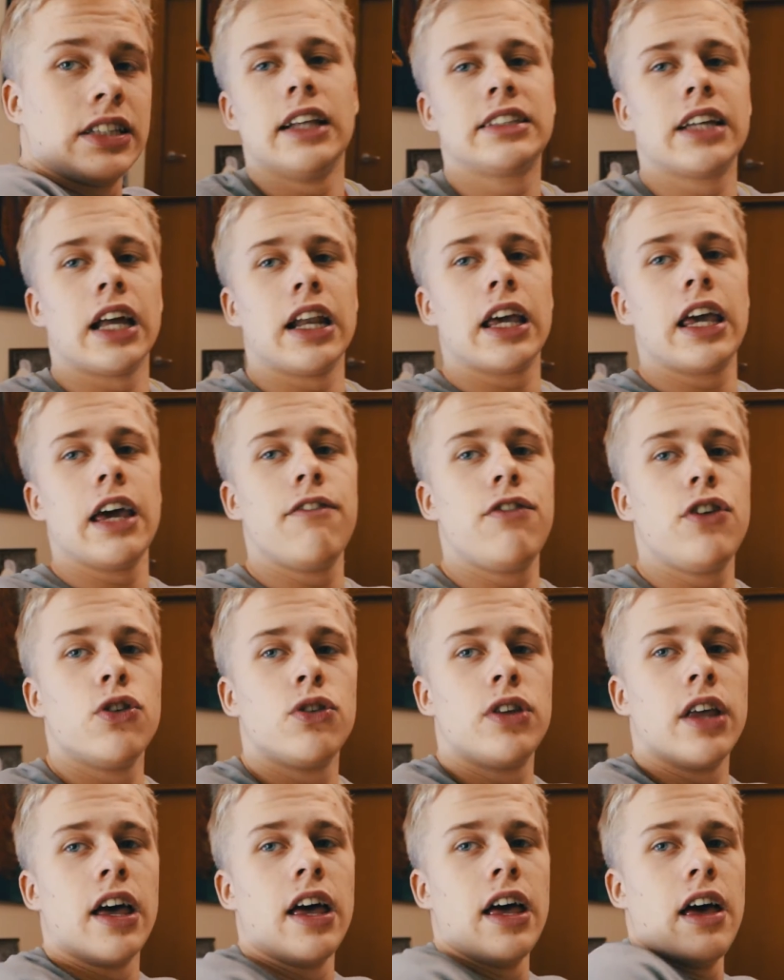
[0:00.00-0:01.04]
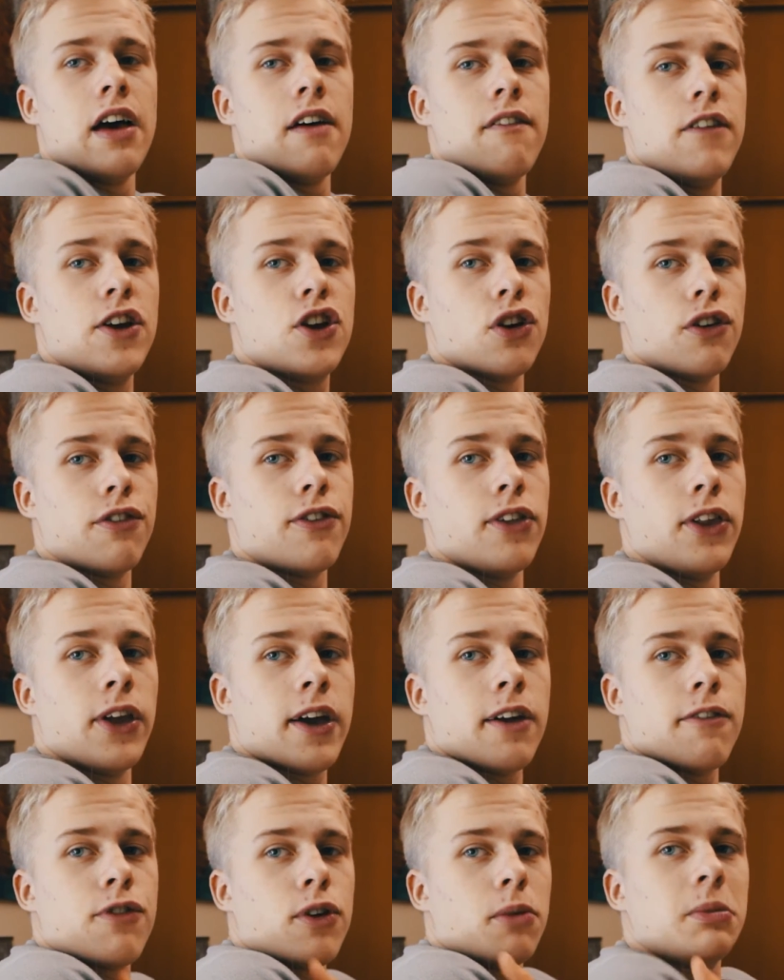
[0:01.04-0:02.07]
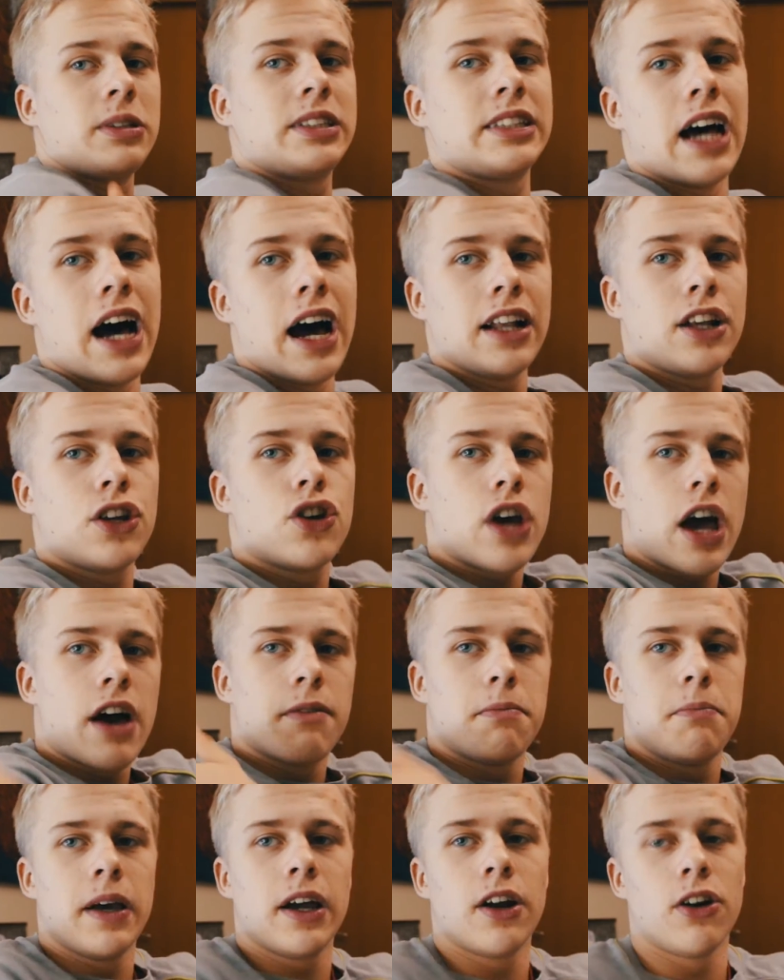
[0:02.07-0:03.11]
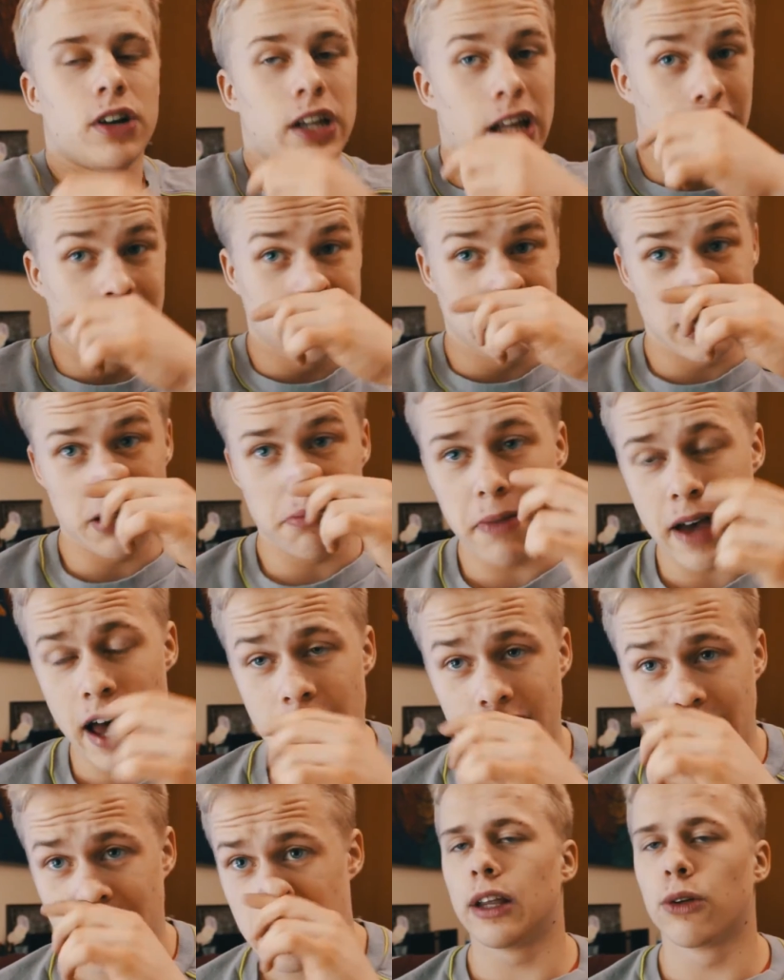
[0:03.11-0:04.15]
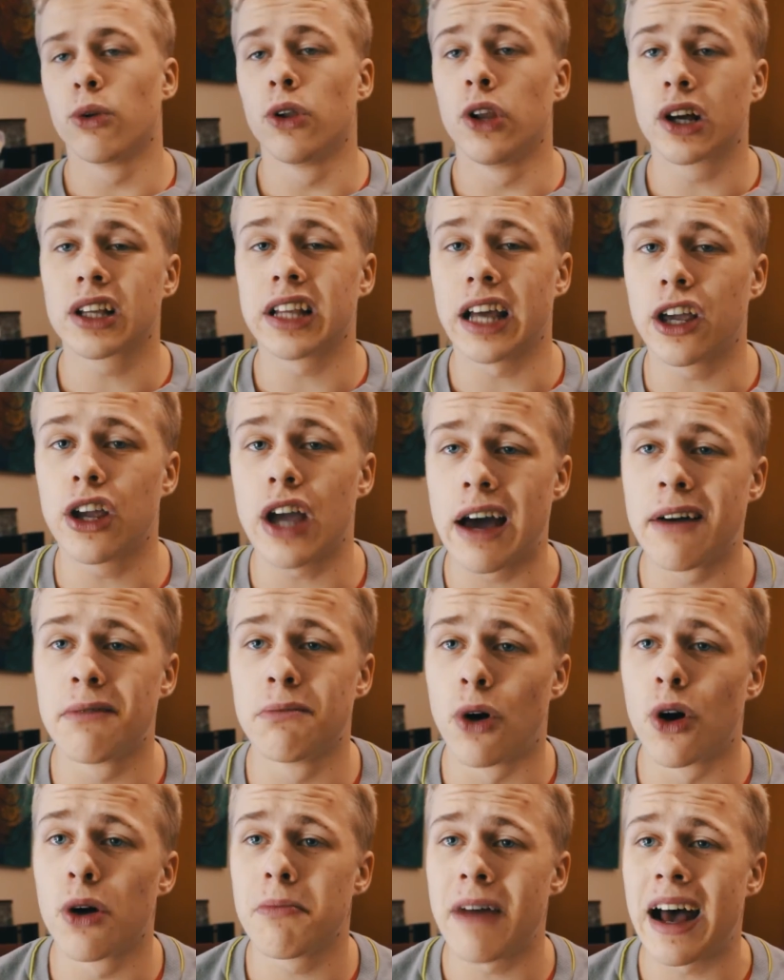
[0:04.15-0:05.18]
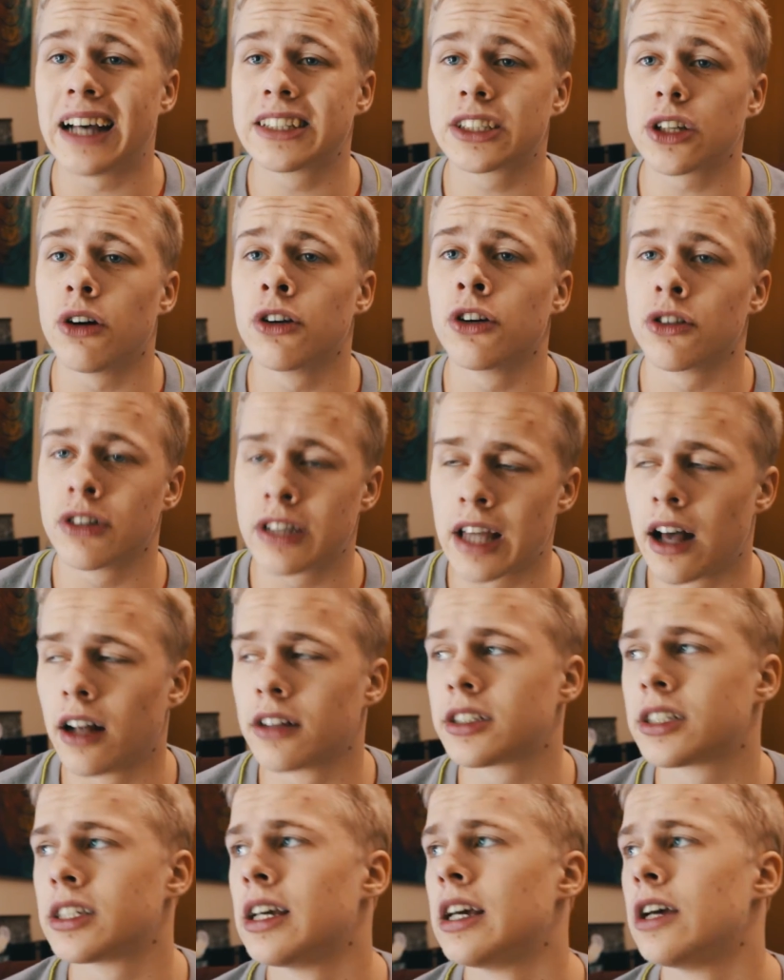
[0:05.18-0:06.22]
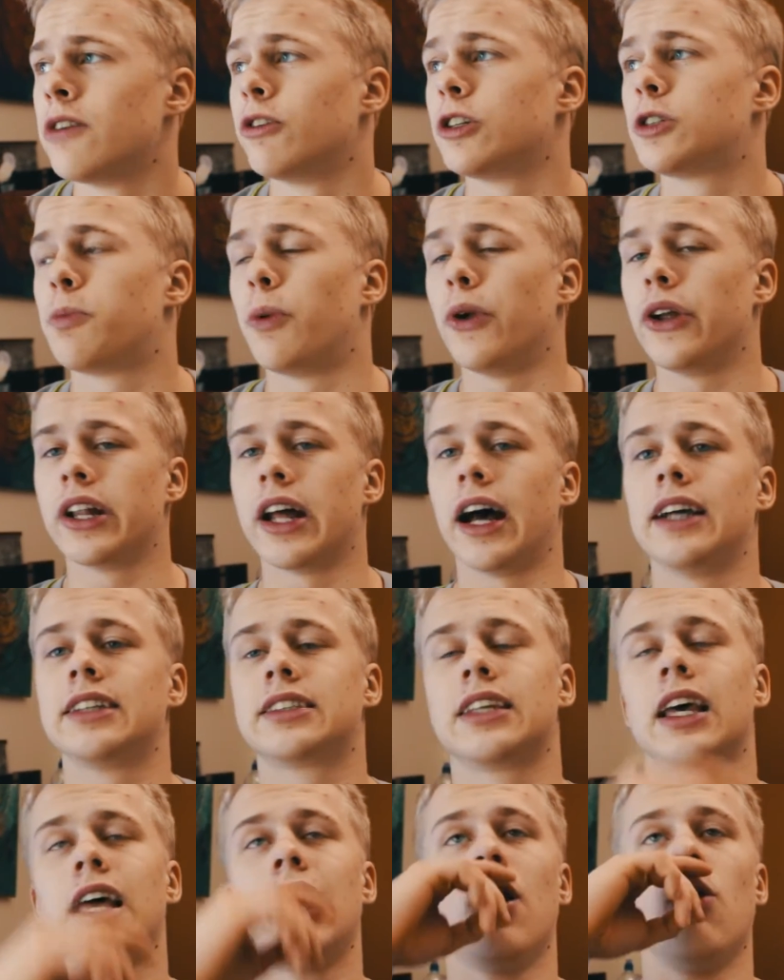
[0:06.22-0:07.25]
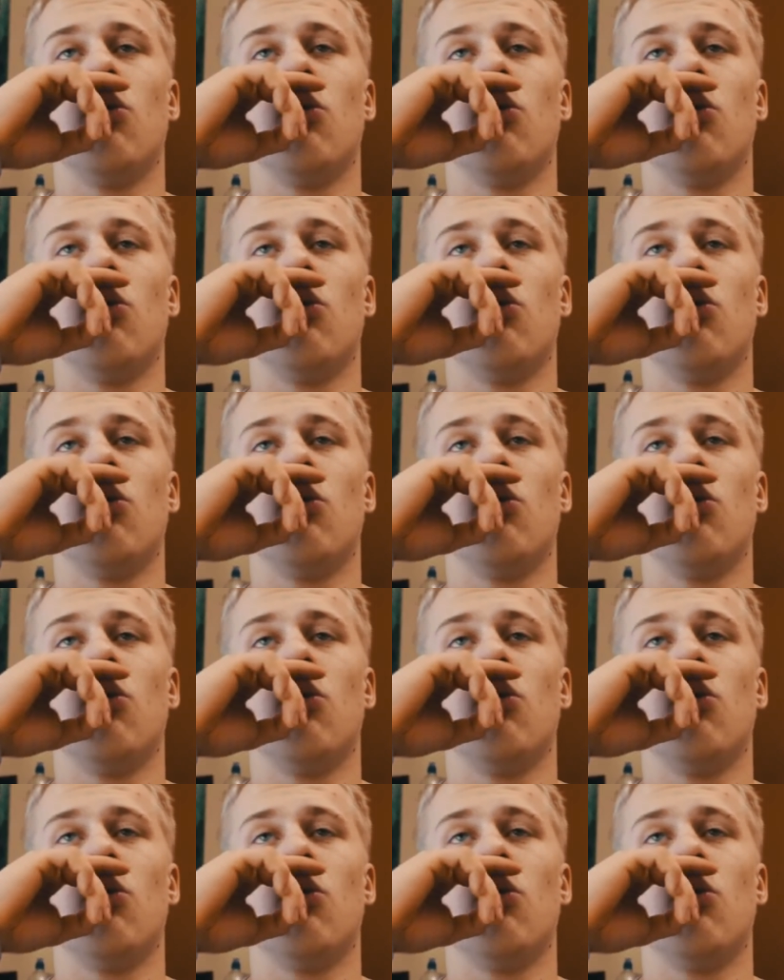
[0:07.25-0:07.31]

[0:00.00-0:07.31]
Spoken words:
It's gonna give you the visual of looking from the side that you have bigger delts in the back. It will look like you have more mass on your delts, which is pretty nice.